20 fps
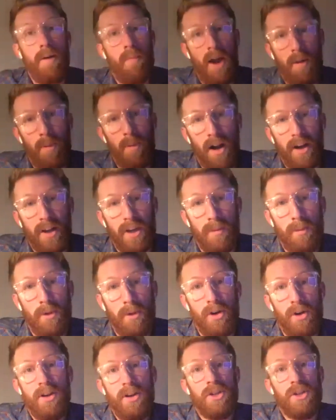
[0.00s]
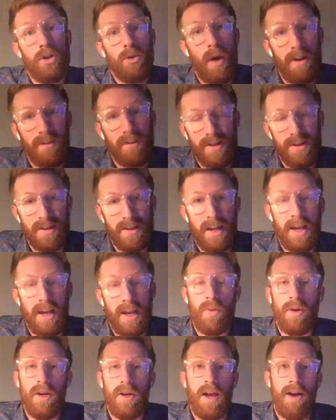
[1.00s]
BIPOC communities throughout the
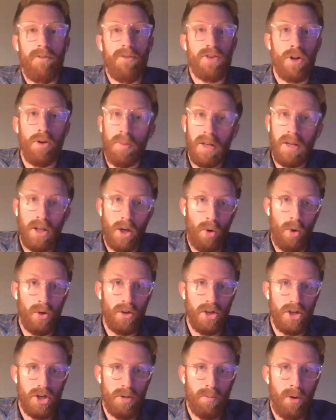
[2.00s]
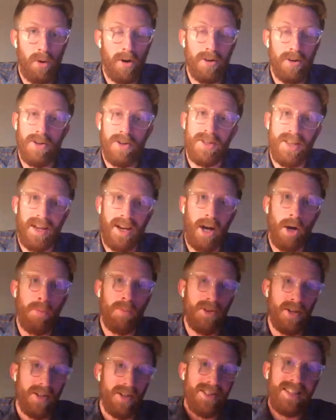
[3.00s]
state. We have so many coalition partners that
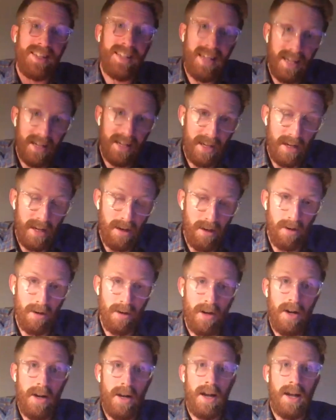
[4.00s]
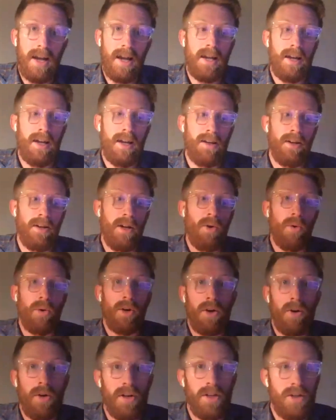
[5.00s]
helped us get here, and we're
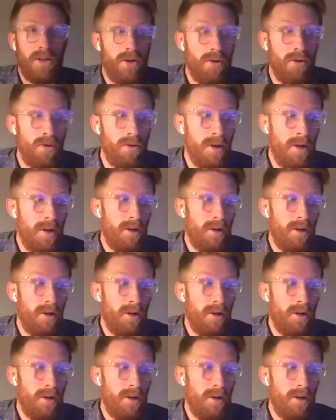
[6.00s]
going to